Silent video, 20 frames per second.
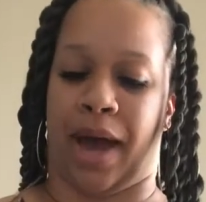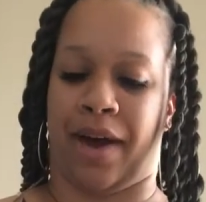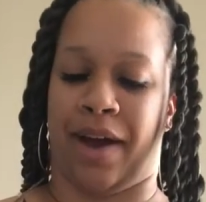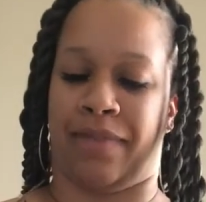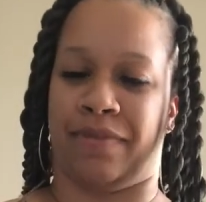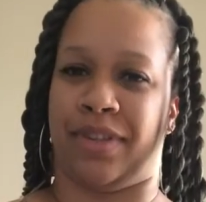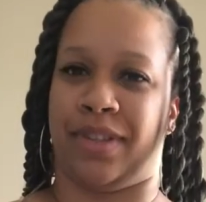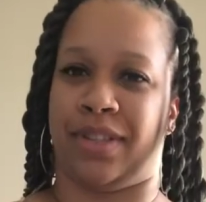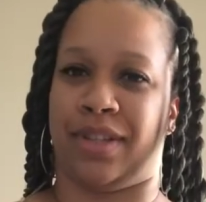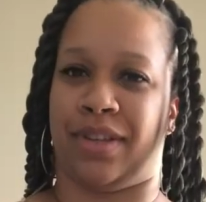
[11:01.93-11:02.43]

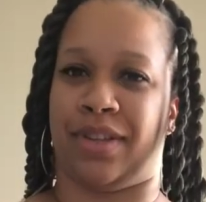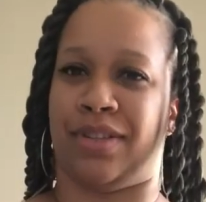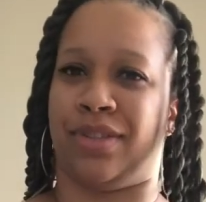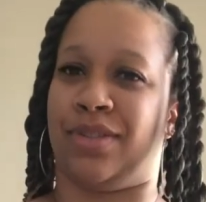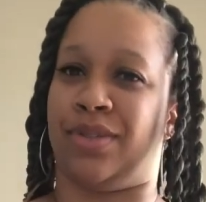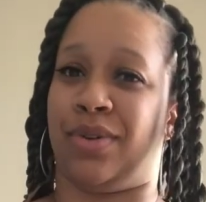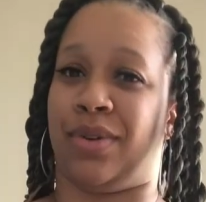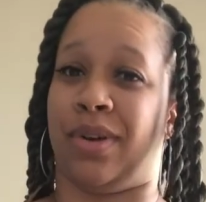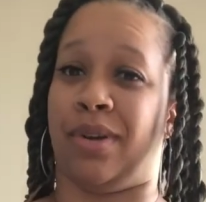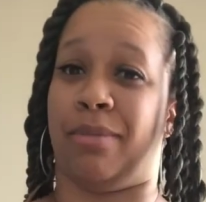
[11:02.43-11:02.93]
have to tell the
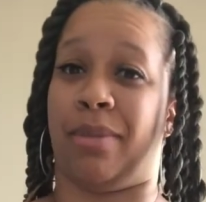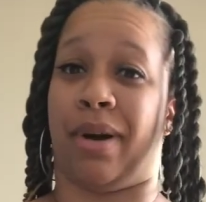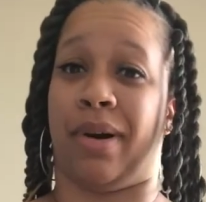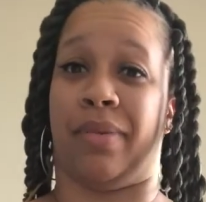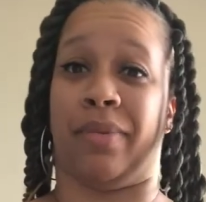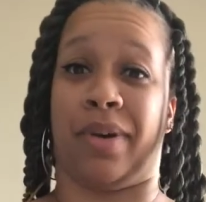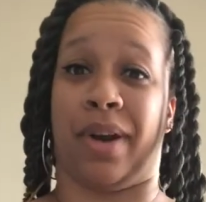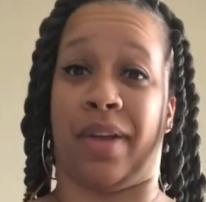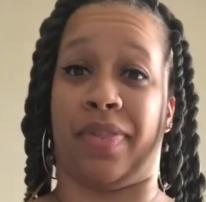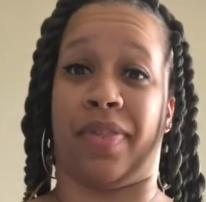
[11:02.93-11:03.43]
story
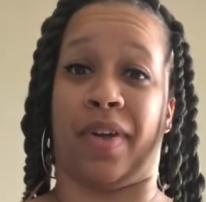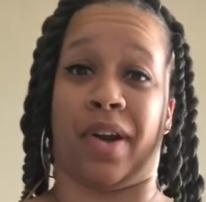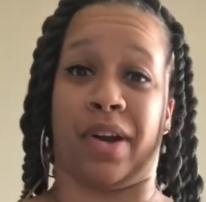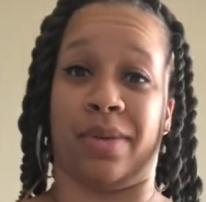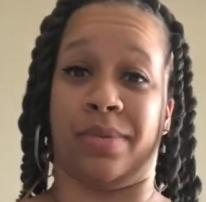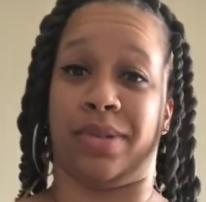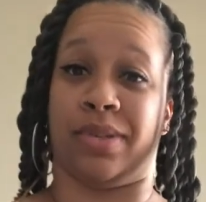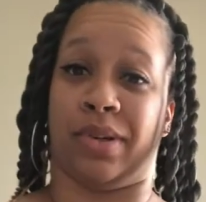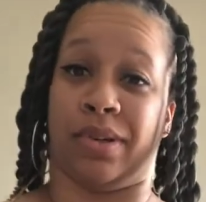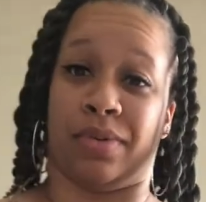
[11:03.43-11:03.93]
about when I thought he
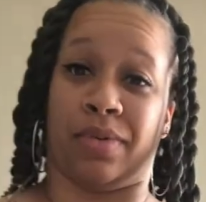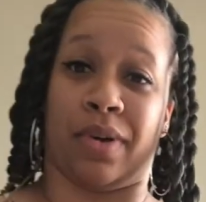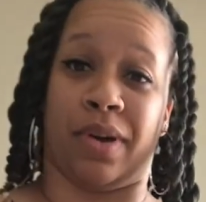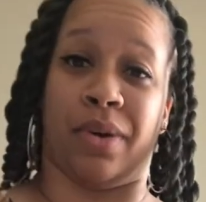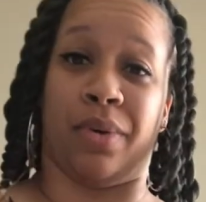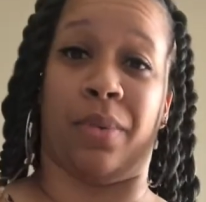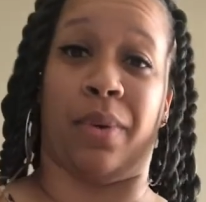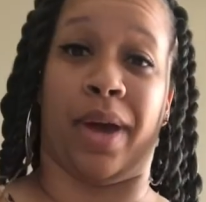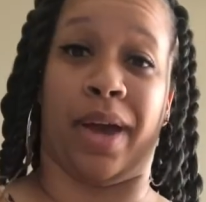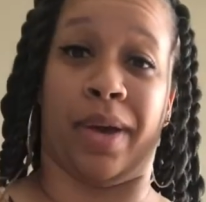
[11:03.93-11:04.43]
was going to run
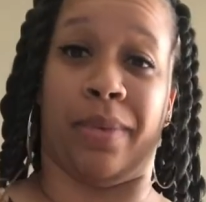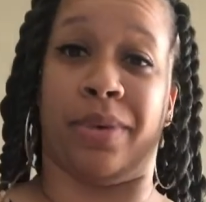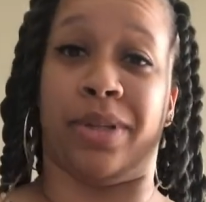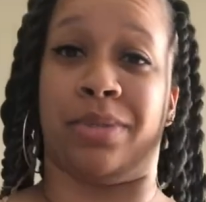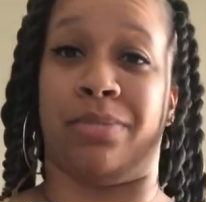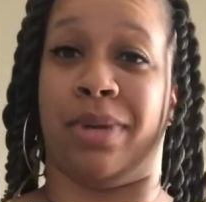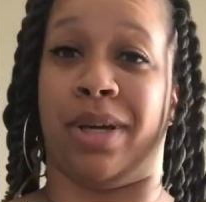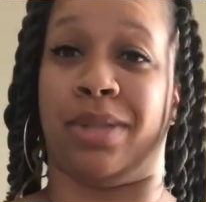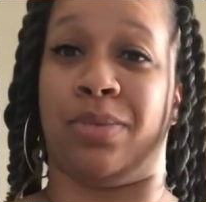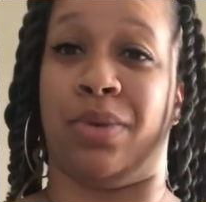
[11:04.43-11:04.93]
away,
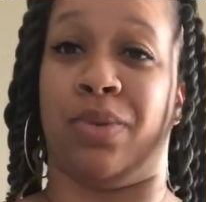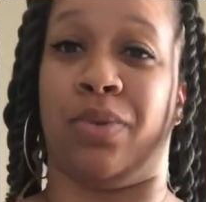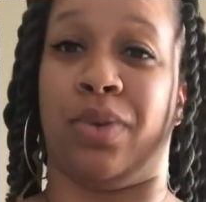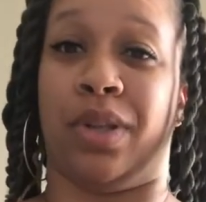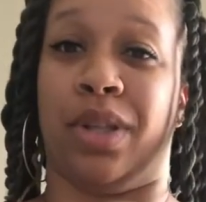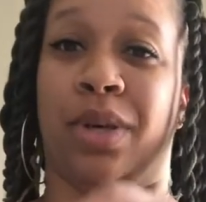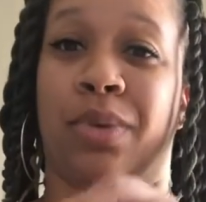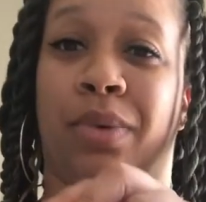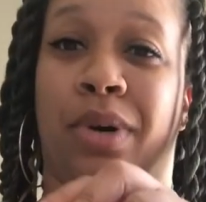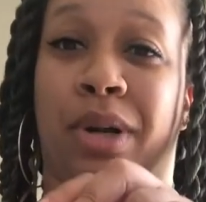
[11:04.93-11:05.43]
which makes me
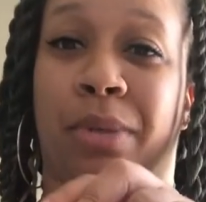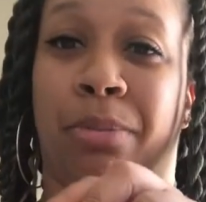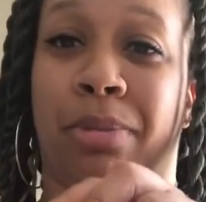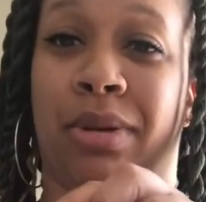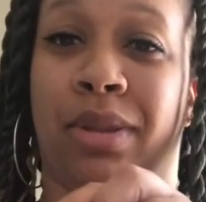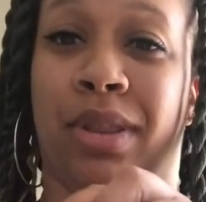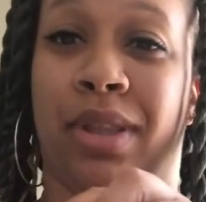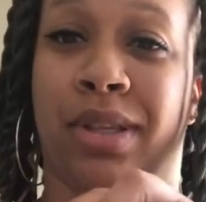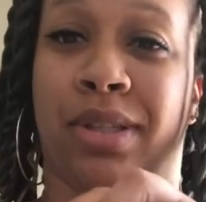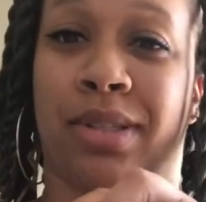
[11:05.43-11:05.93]
really want to
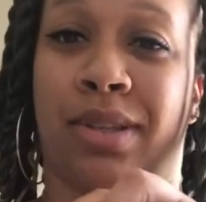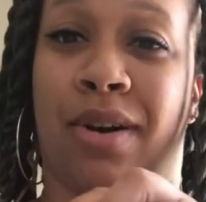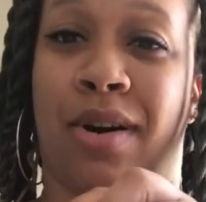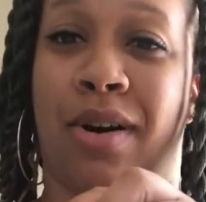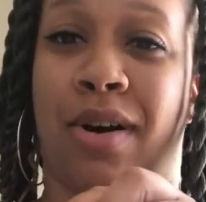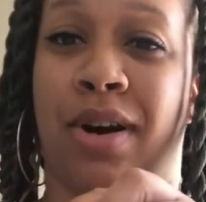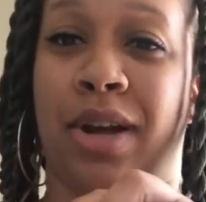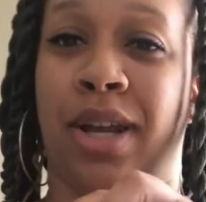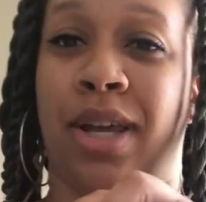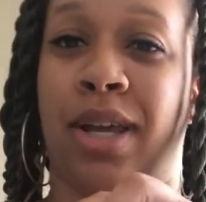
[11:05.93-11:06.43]
put this
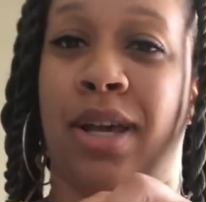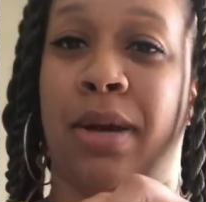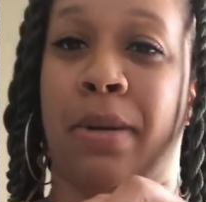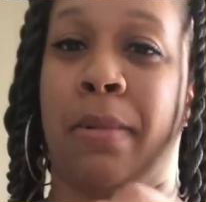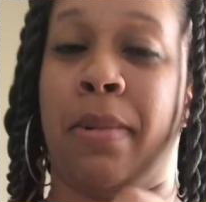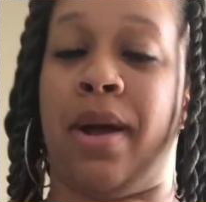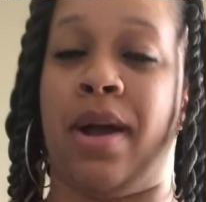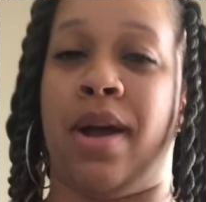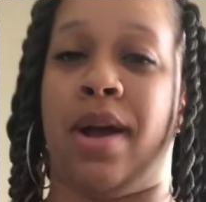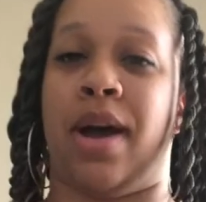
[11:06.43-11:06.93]
on him.